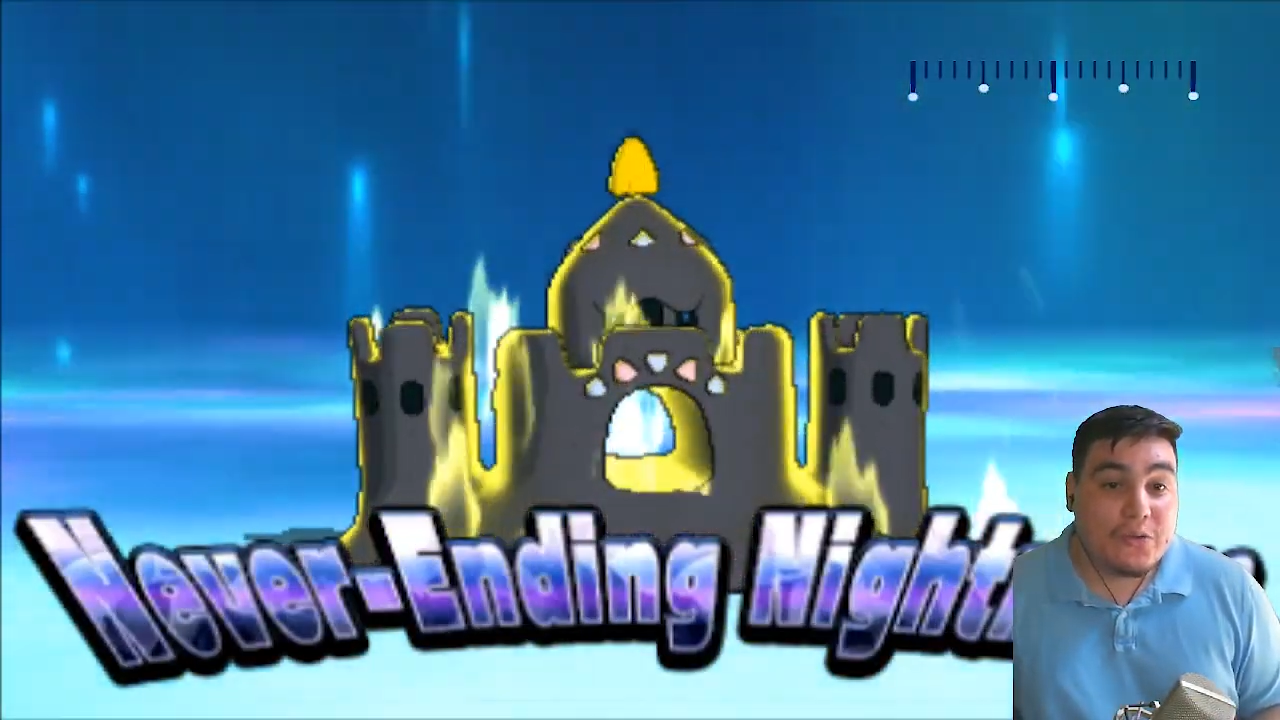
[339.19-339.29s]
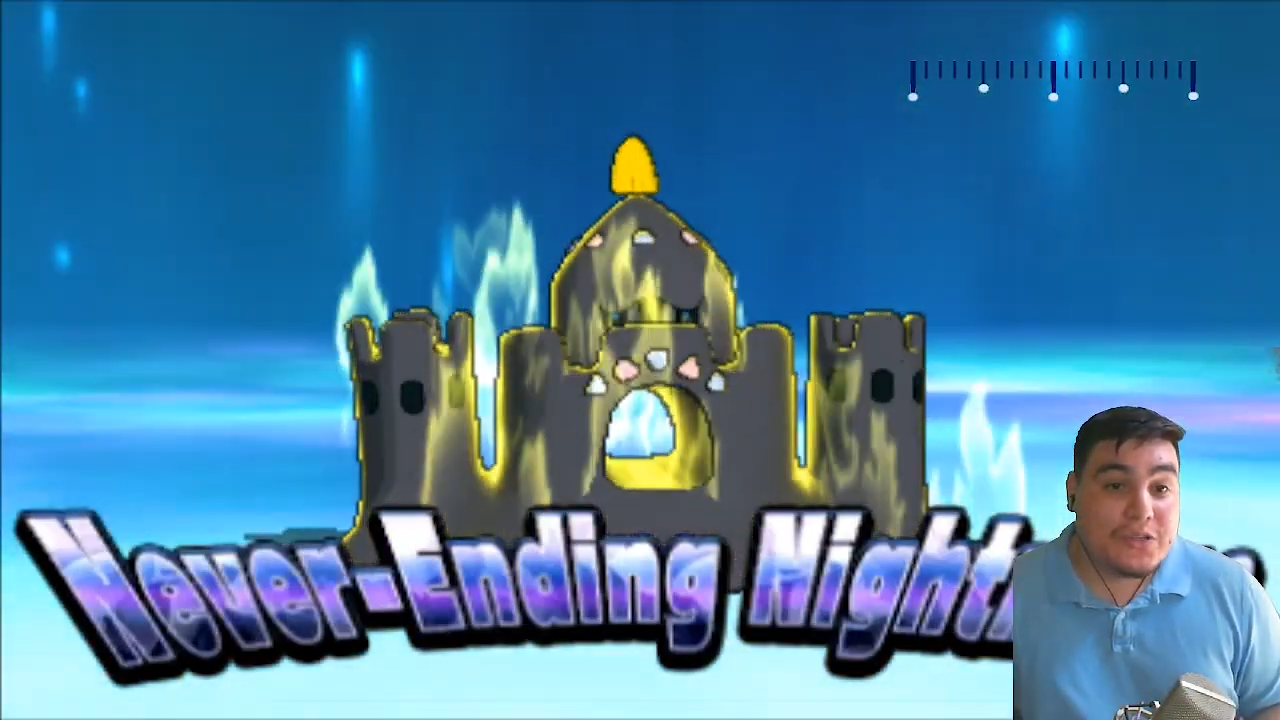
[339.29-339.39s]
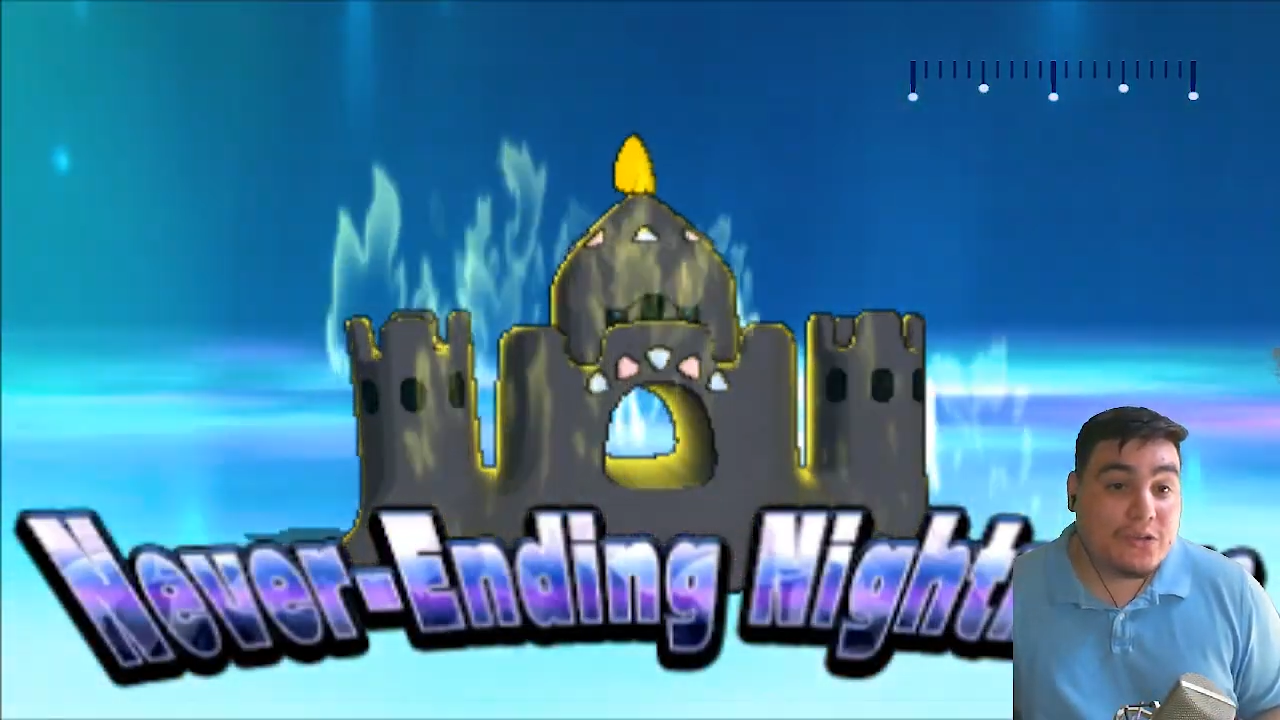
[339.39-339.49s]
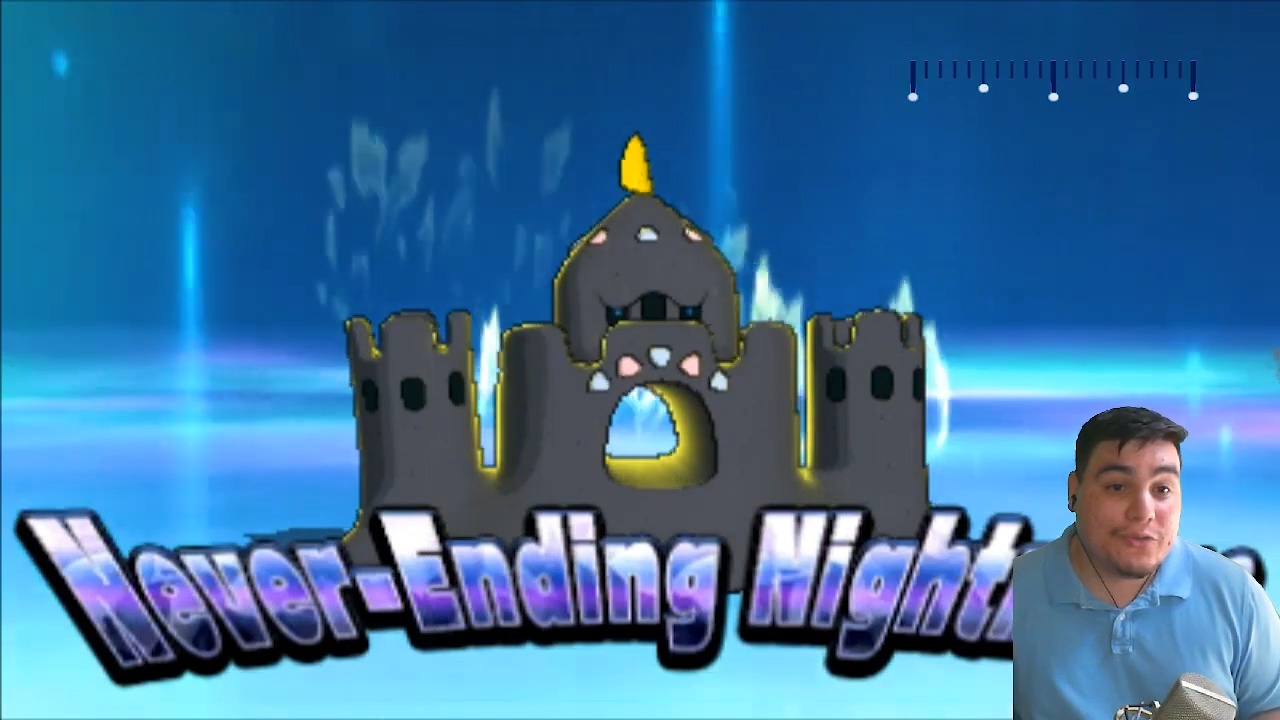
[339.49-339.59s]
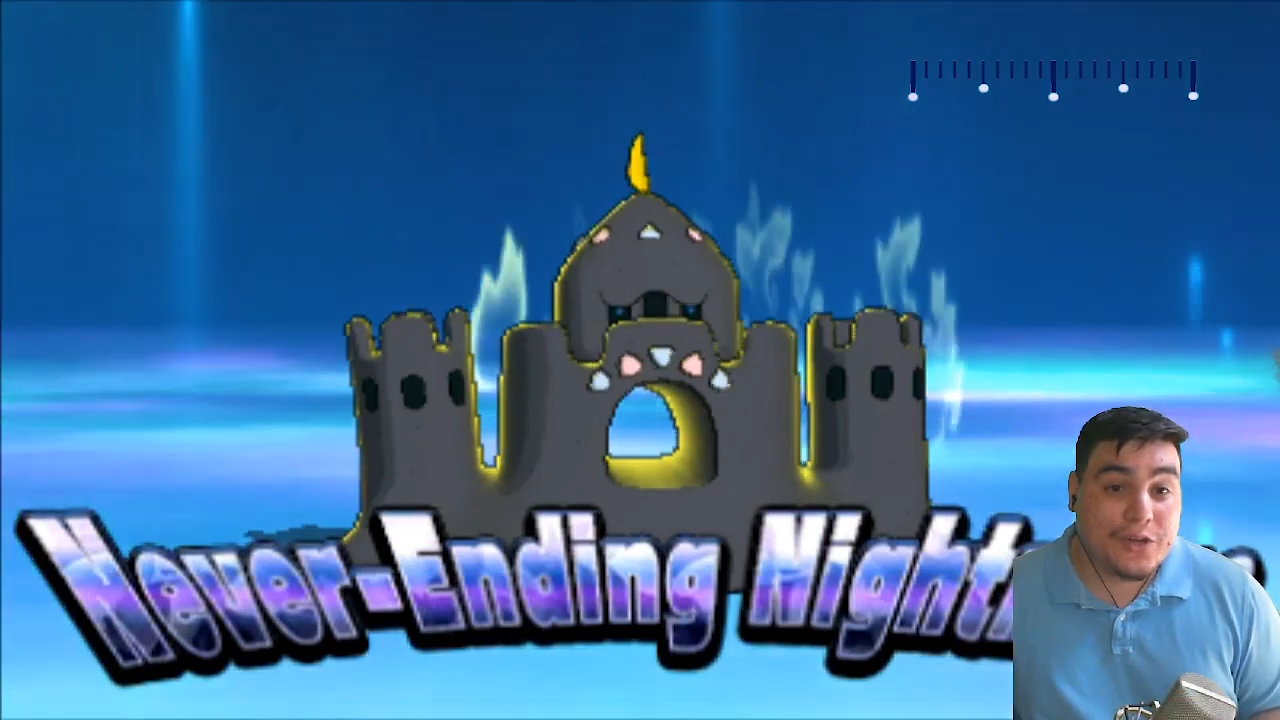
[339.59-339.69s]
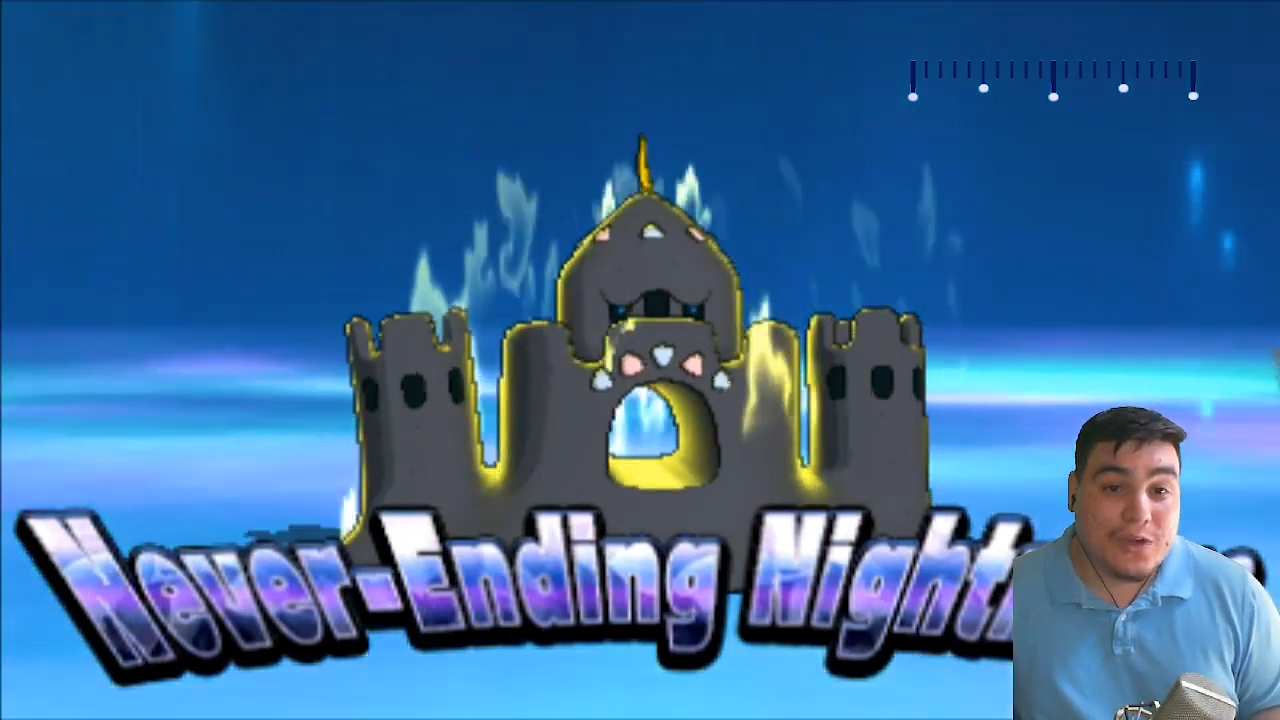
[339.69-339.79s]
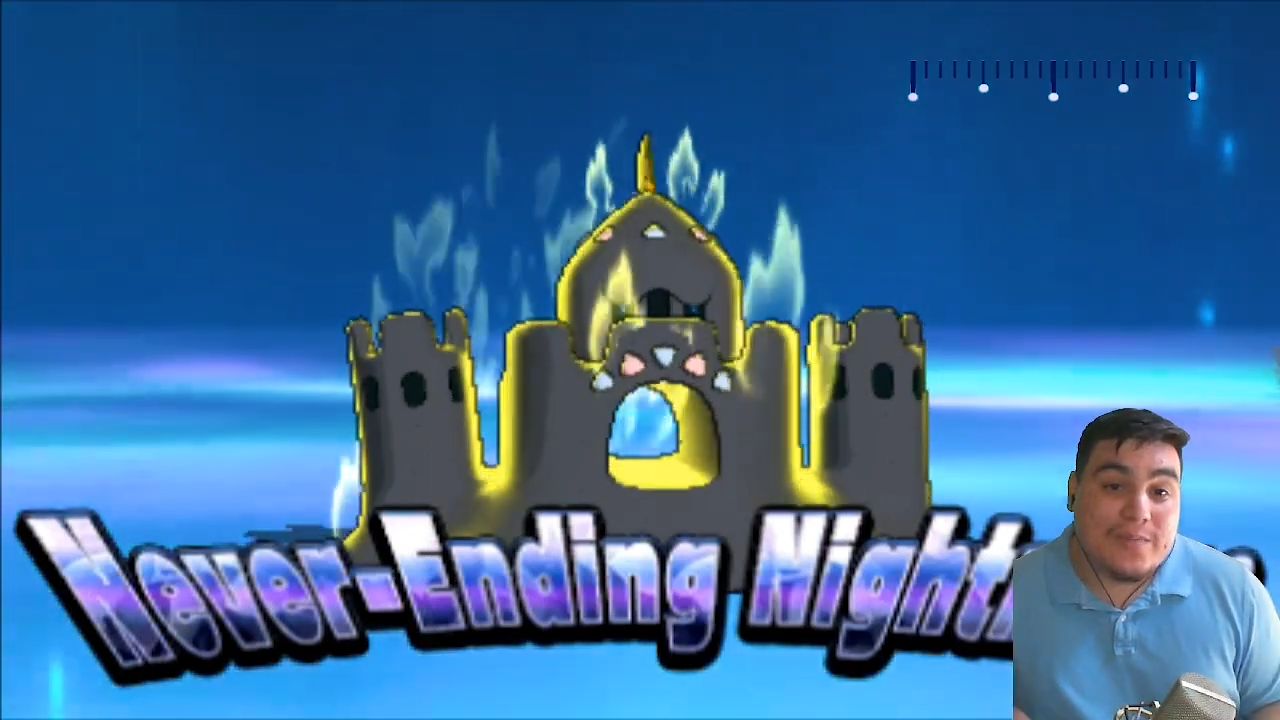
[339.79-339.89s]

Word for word: into it right away